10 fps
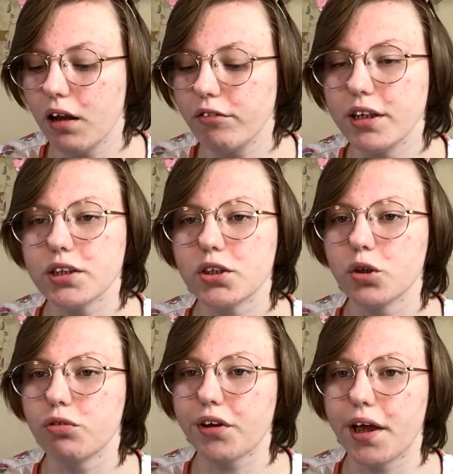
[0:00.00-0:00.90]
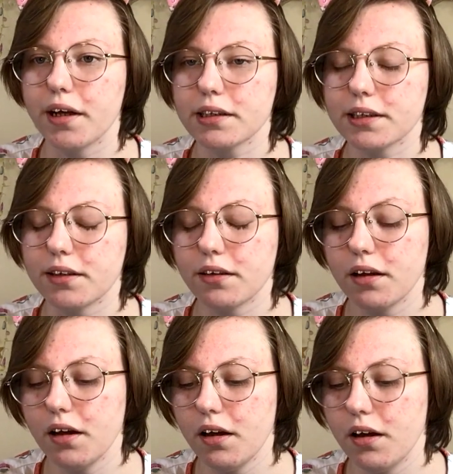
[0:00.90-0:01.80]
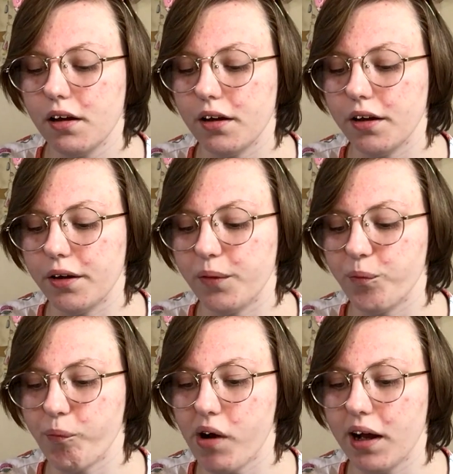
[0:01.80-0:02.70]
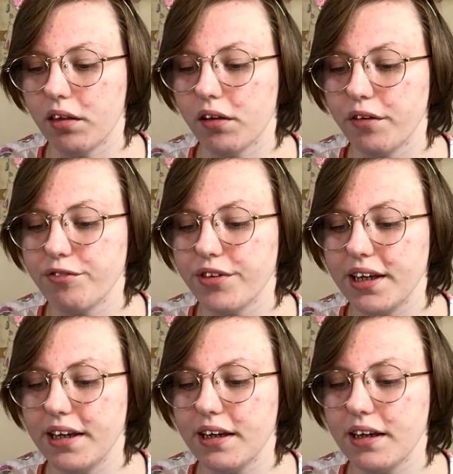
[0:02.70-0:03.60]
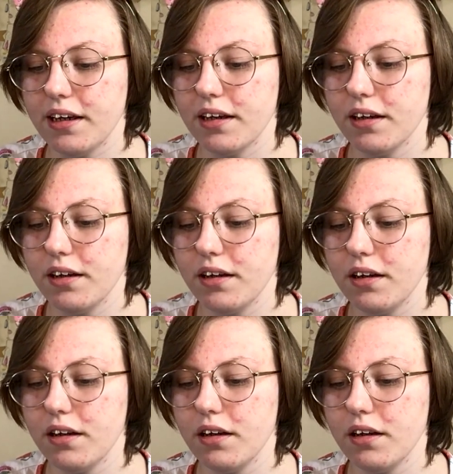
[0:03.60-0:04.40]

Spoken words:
I love it, it's so relaxing. I love the